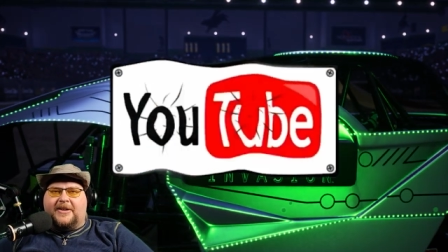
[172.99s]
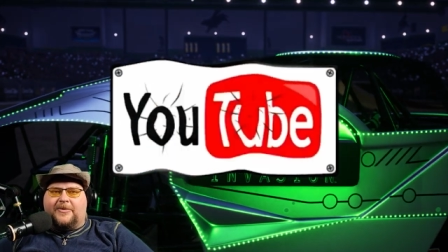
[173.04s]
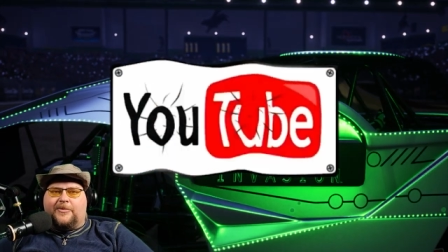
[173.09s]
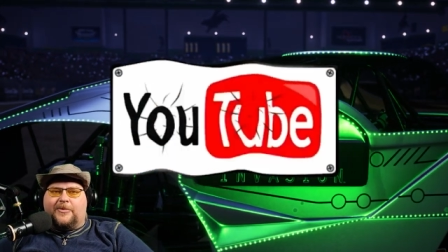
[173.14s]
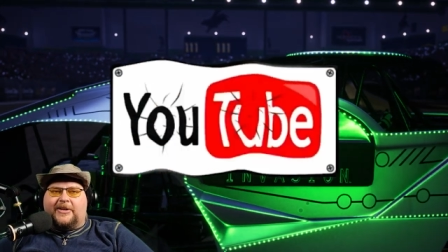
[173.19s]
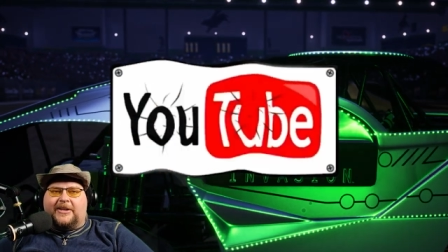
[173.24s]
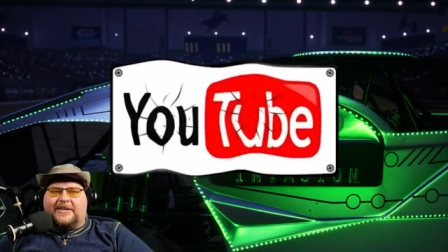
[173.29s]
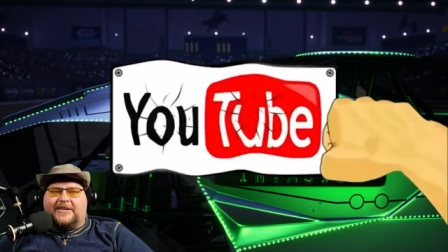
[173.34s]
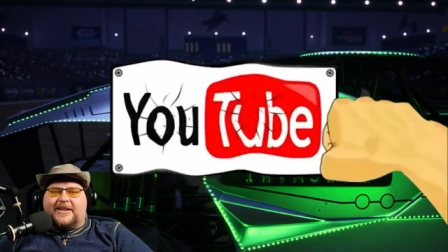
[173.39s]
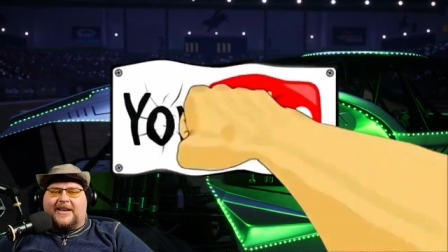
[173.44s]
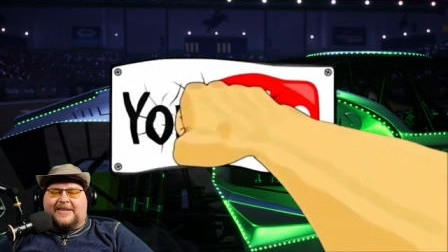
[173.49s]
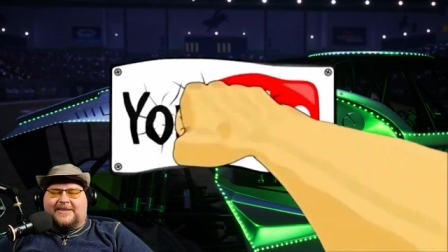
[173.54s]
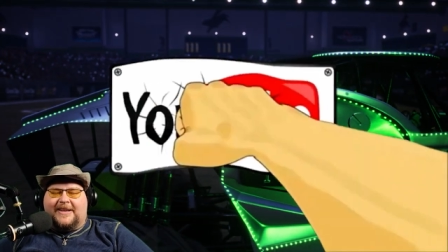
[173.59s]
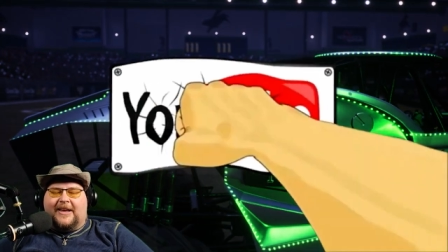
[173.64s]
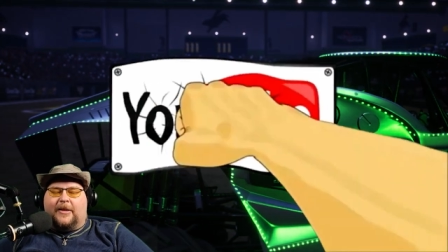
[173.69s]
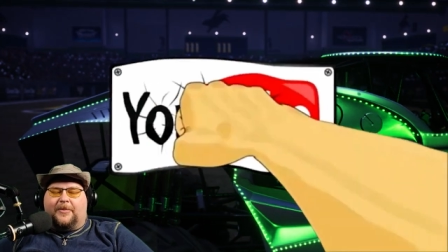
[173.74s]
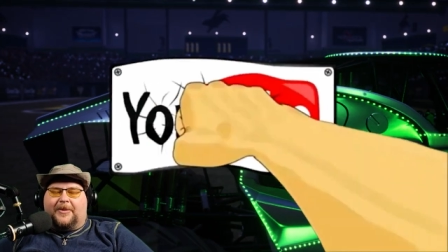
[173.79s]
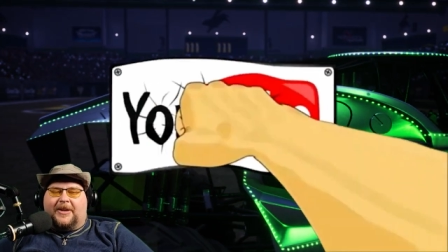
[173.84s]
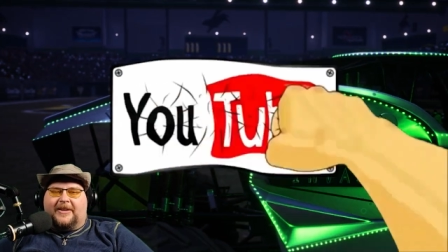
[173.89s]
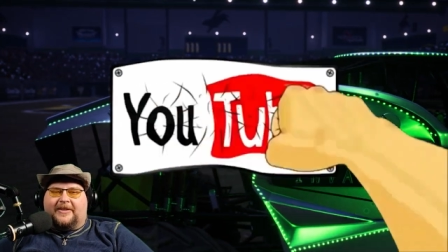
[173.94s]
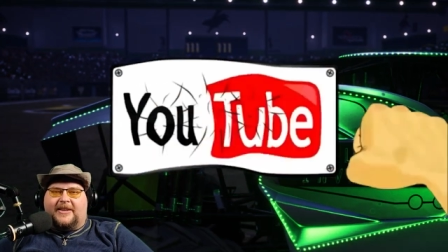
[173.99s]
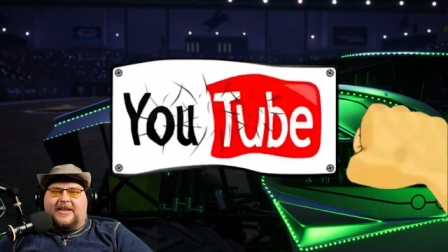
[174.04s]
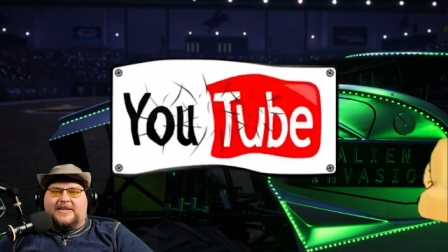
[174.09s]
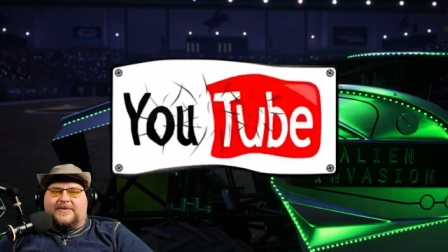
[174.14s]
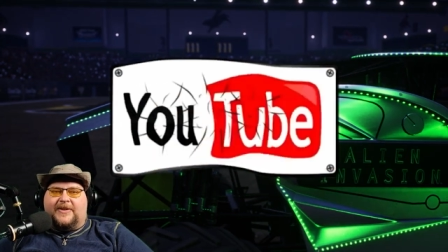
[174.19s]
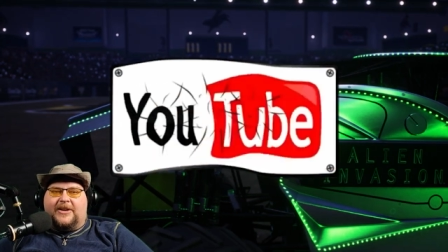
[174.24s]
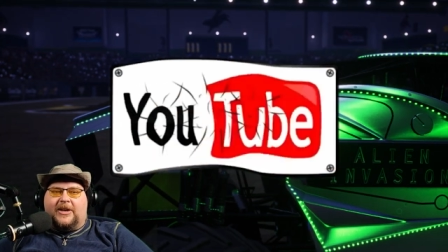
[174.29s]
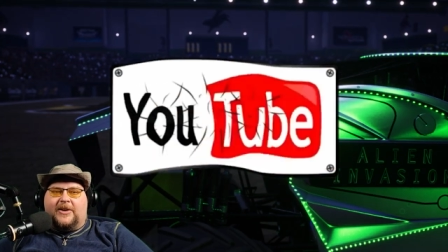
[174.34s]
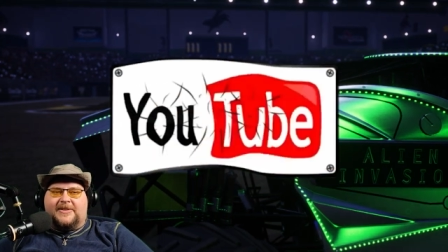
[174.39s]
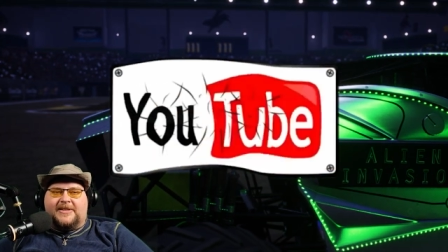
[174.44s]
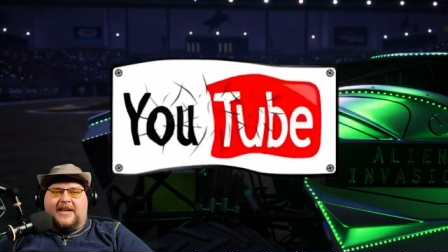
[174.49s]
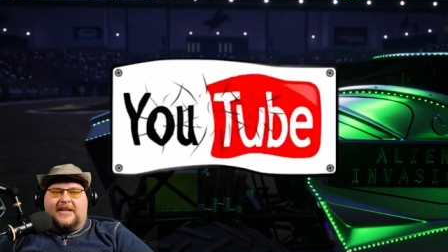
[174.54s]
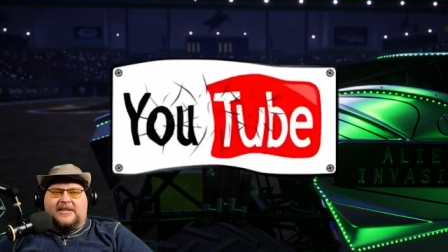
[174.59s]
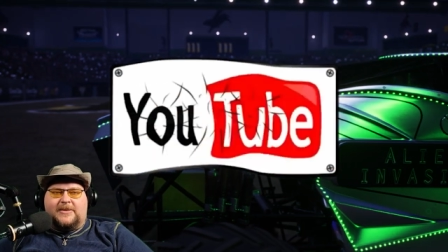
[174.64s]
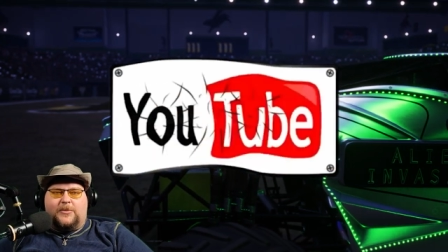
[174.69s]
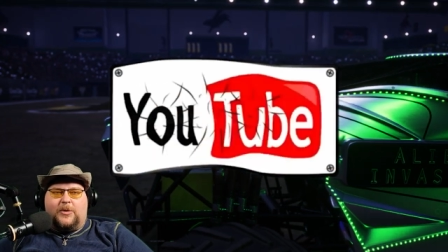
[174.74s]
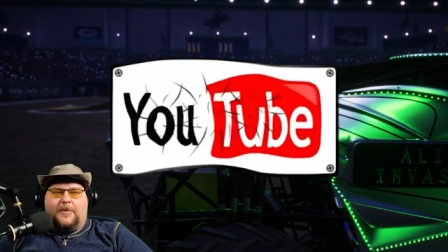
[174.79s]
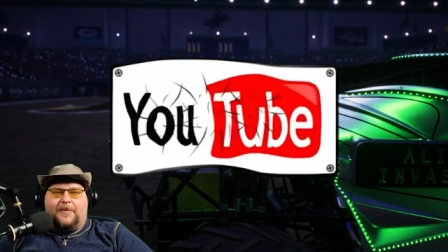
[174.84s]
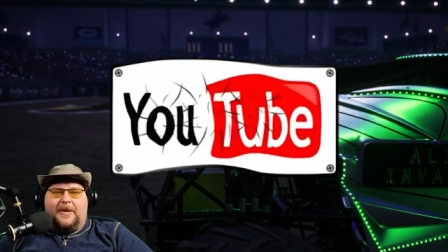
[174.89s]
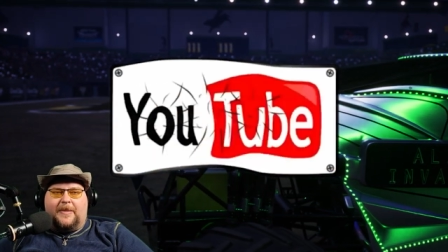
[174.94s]
It really does help get these videos out to
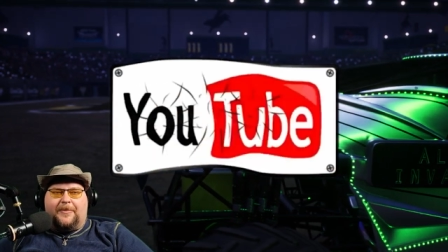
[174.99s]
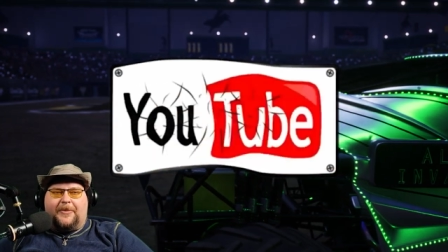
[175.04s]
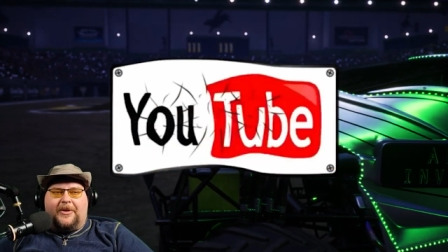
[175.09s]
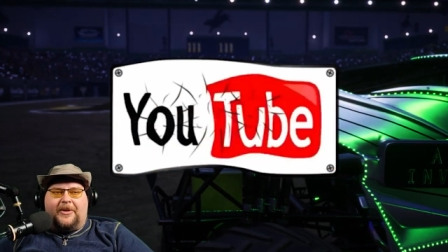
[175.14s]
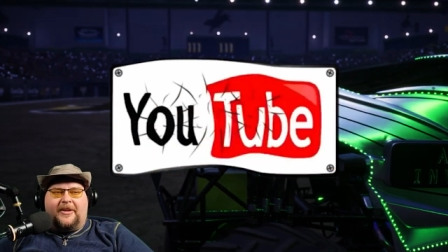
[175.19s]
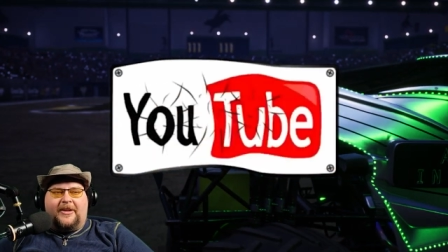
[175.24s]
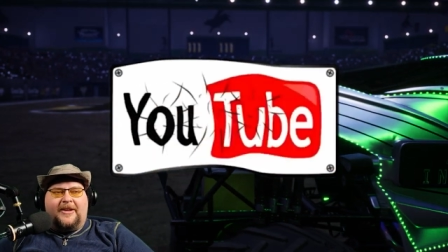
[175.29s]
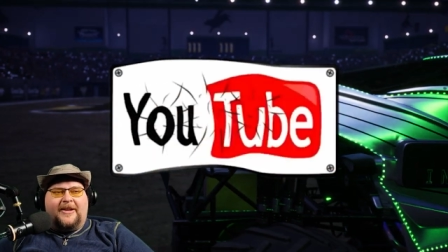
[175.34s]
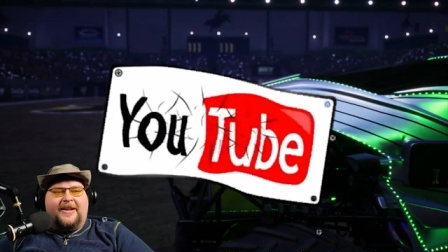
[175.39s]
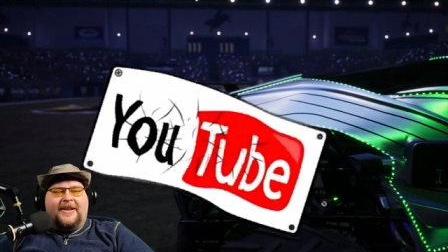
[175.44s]
more people.